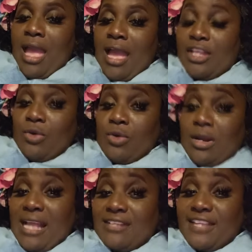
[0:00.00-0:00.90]
And
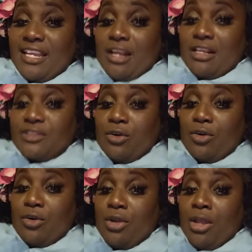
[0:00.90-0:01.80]
you guys can
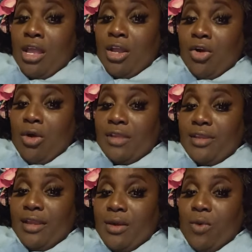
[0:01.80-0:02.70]
also go
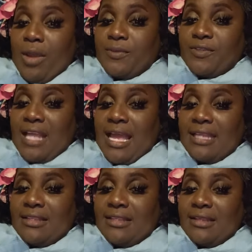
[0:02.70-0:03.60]
on their
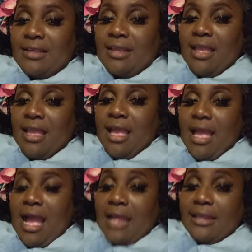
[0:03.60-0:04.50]
website
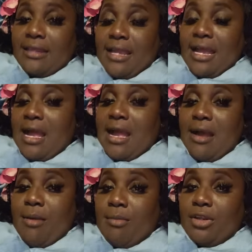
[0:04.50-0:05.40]
and
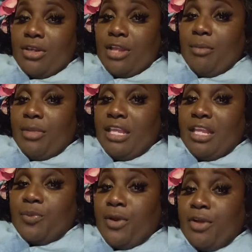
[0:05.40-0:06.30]

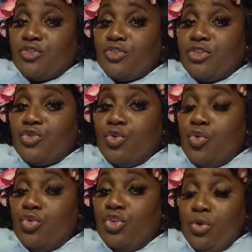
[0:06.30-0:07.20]
nominate persons
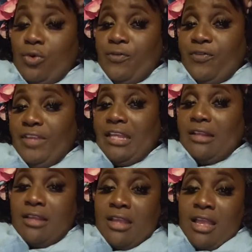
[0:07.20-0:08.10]
who you
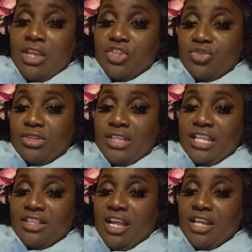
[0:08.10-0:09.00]
feel should
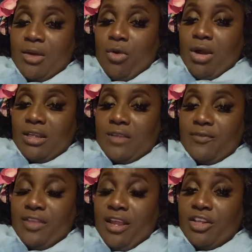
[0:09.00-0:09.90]
get an award
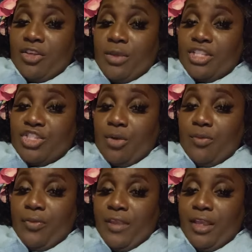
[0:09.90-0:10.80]
if they are doing
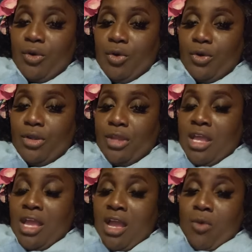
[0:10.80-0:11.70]
something good.
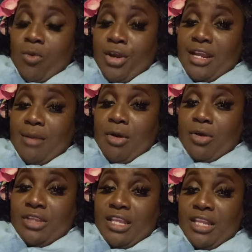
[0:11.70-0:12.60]
Word of
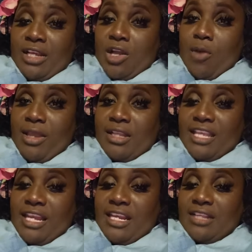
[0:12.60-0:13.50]
mouth in the comment
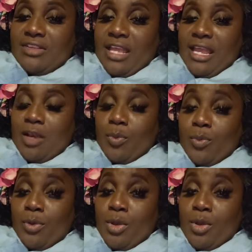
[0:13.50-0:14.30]
cannot help.